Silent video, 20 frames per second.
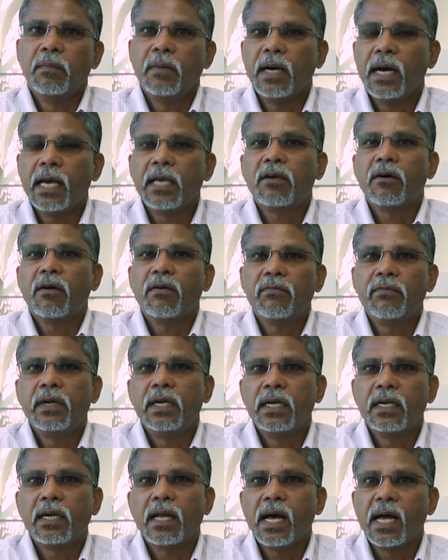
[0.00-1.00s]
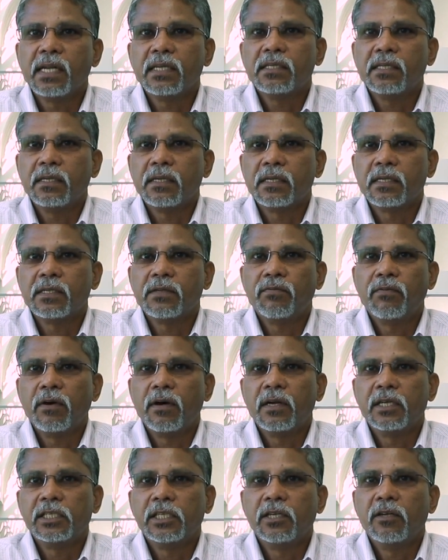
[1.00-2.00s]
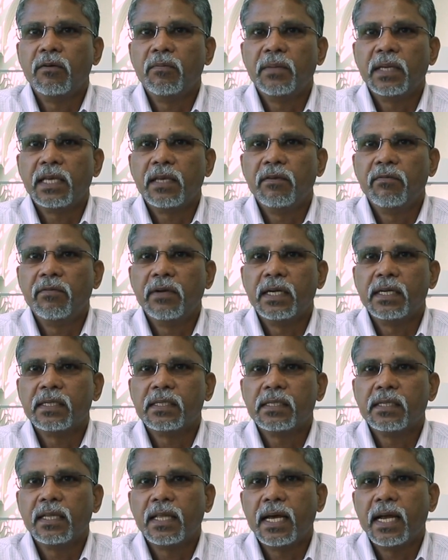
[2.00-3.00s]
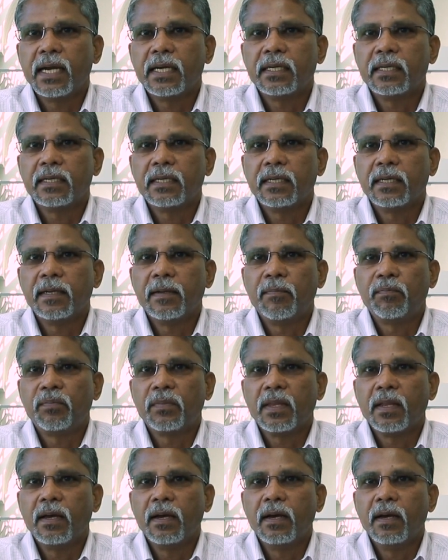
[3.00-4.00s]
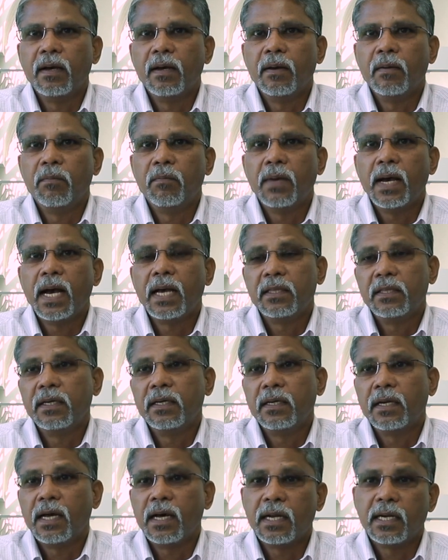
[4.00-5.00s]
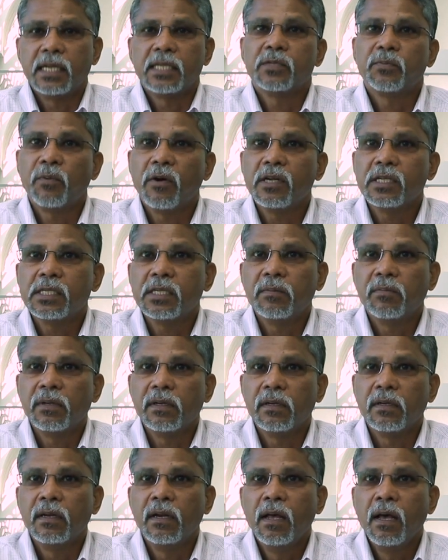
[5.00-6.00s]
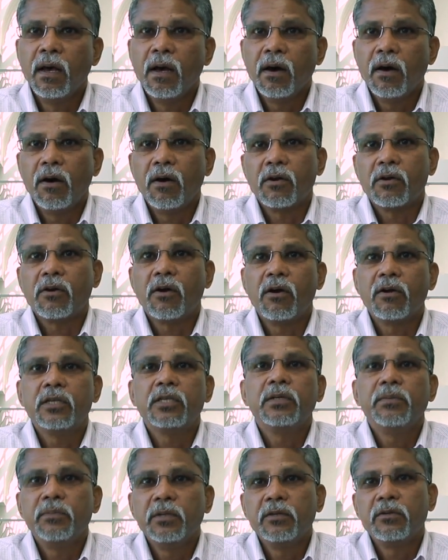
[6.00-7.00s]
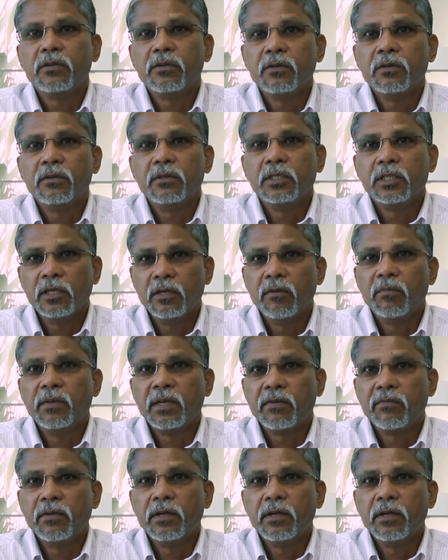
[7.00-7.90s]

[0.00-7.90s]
high confident answers for genomic events that either are responsible or contribute to genomic